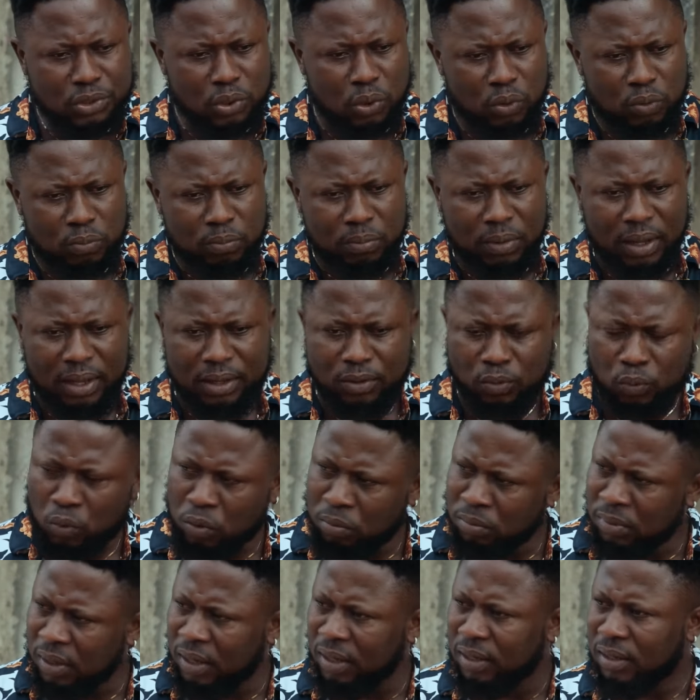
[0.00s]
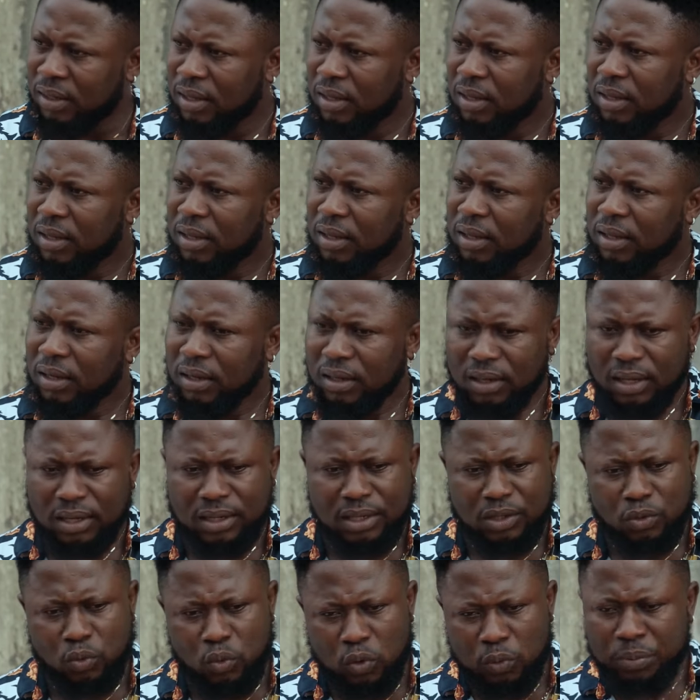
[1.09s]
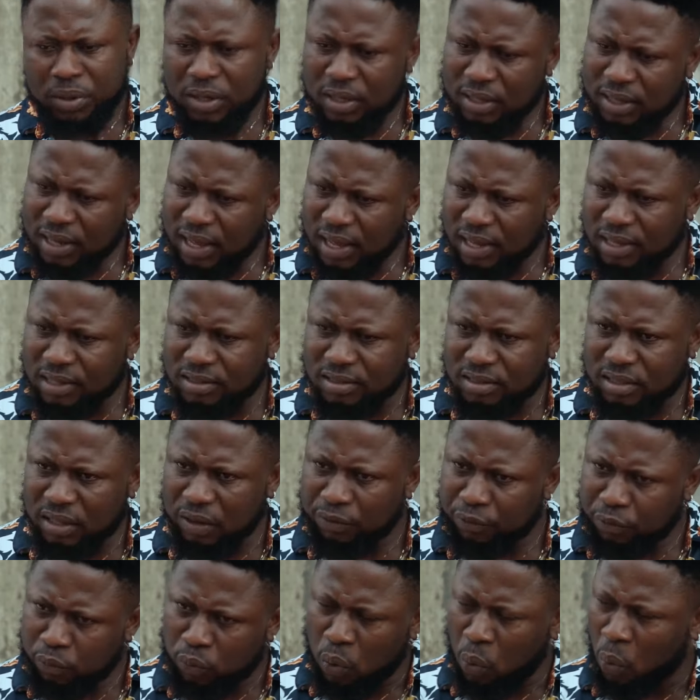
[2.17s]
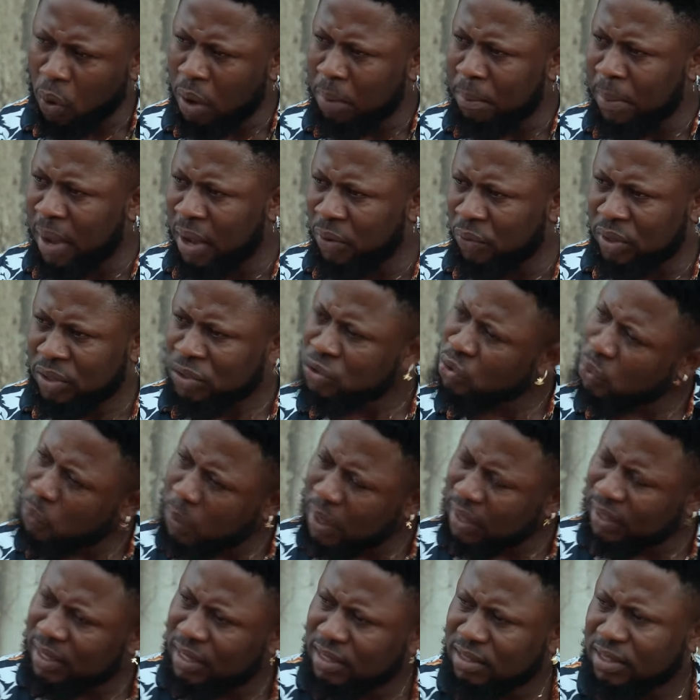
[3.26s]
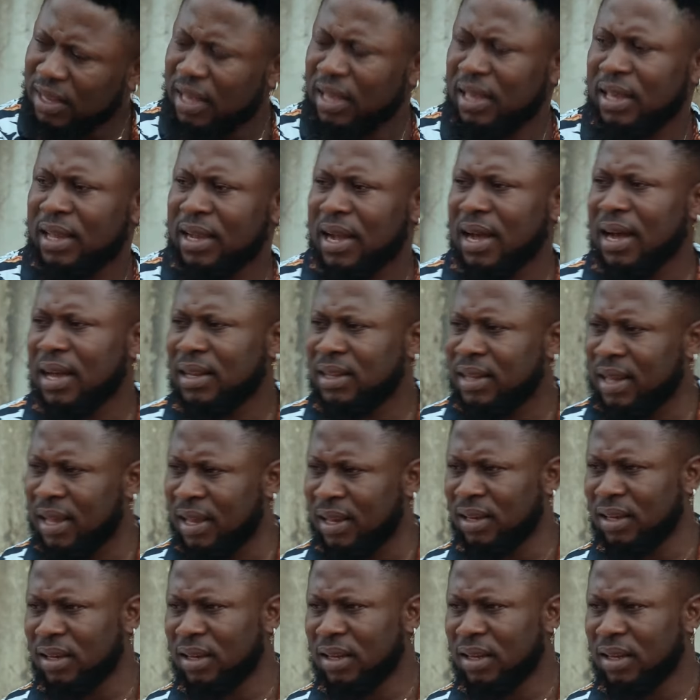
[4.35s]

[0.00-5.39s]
told my woman that it would be nice if we were married, so I get her a car there.